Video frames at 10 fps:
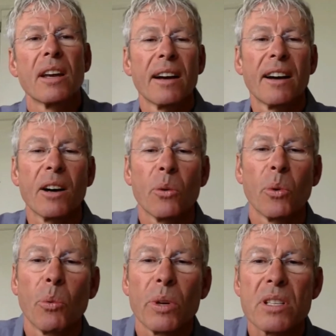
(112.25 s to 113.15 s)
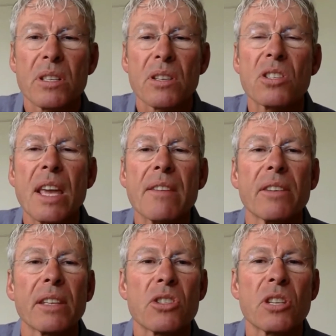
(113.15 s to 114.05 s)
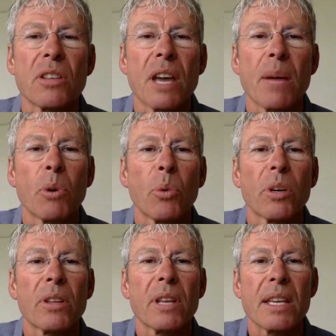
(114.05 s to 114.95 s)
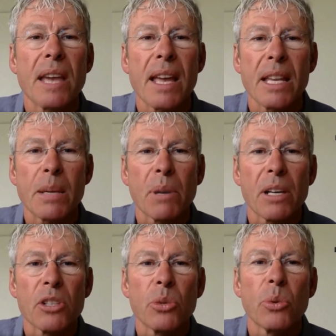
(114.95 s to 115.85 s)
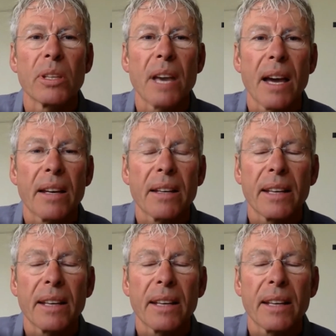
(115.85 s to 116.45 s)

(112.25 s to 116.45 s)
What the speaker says: What is the savings to them, or what are they gaining by doing that?